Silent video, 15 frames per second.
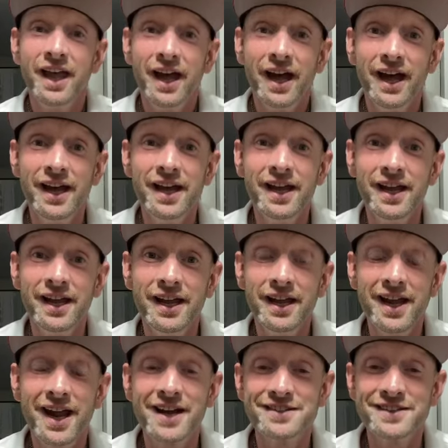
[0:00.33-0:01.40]
Hey,
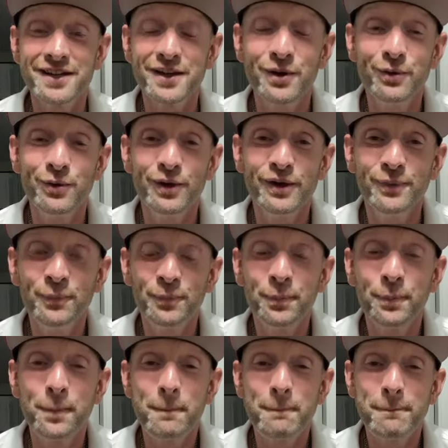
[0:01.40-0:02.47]
how's it going?
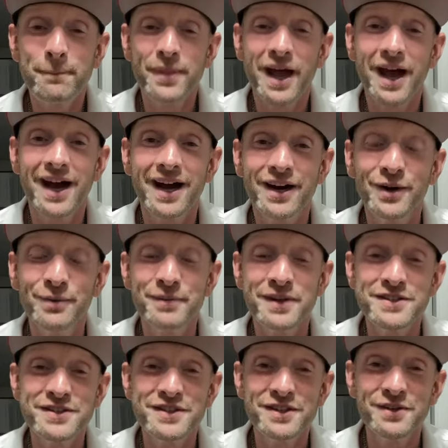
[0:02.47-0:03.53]
I hope
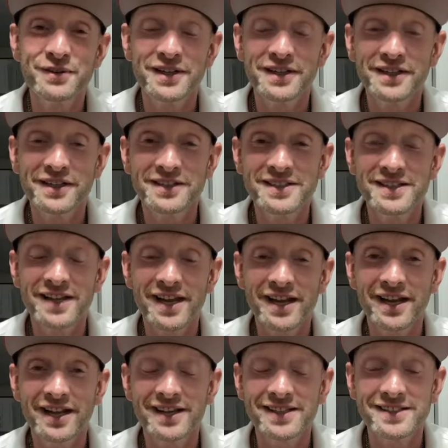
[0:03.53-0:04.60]
that you're doing good
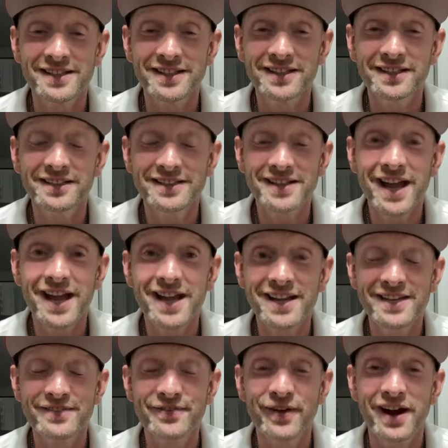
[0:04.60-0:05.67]
today. It's a good day.
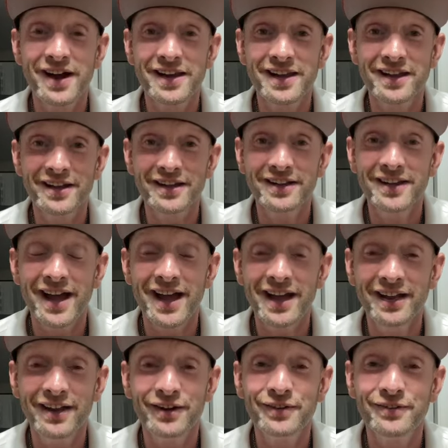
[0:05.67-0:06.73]
It's Friday
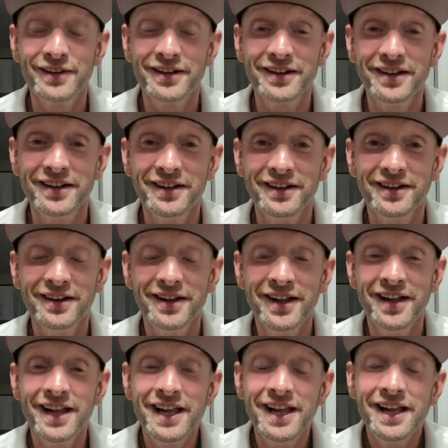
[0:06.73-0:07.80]
night over here.
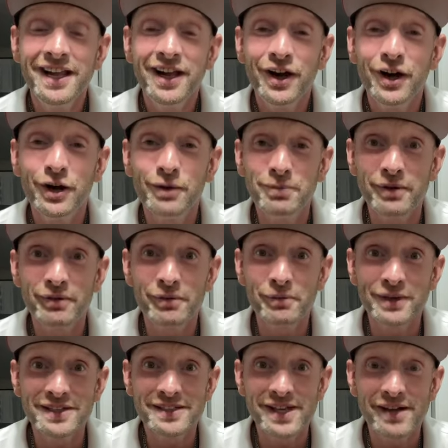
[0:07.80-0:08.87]
Hope
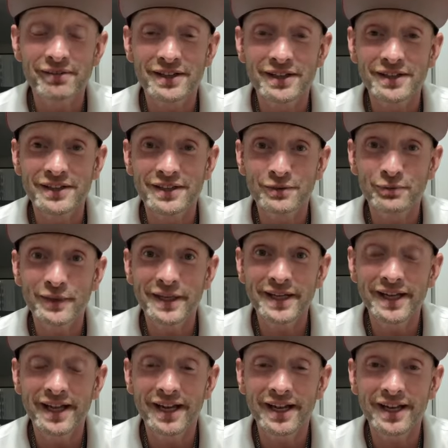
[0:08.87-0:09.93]
everybody's having a good
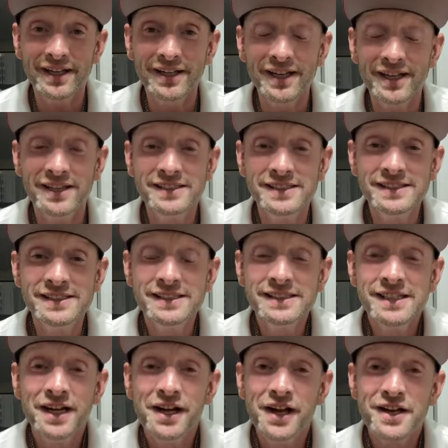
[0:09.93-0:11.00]
weekend.
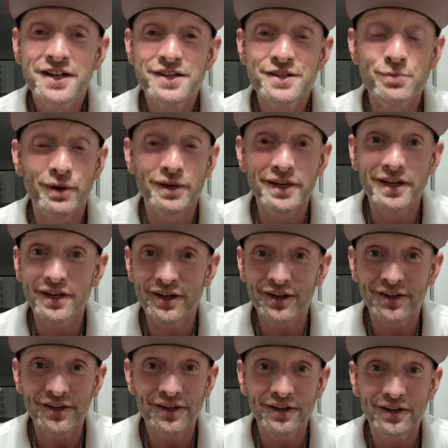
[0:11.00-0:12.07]
Just wanted to get
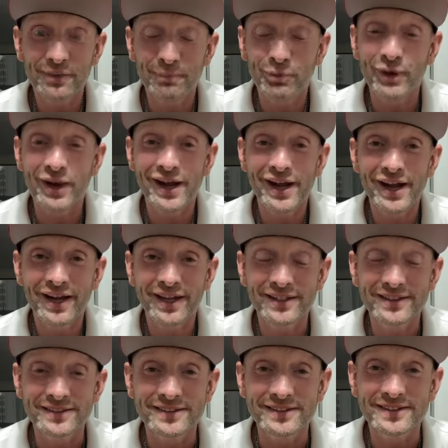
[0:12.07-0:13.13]
on here and pray
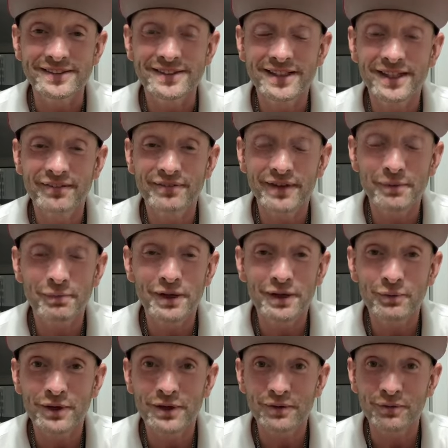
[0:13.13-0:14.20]
and see if anybody
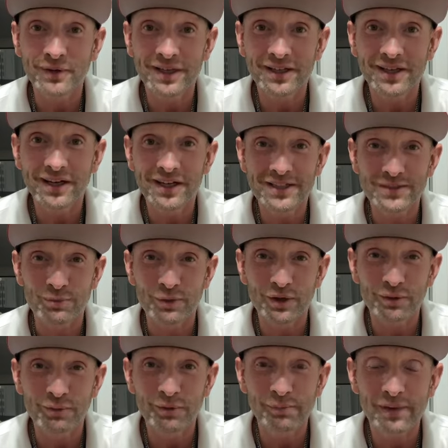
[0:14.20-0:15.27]
wanted to read God's
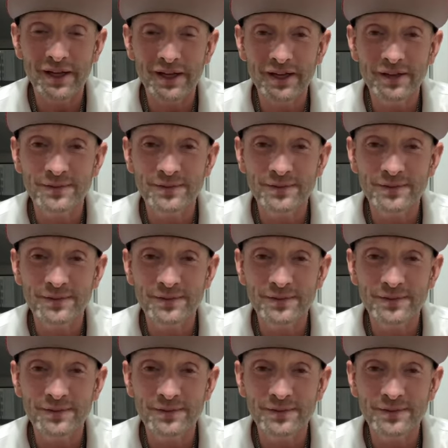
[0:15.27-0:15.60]
word with me.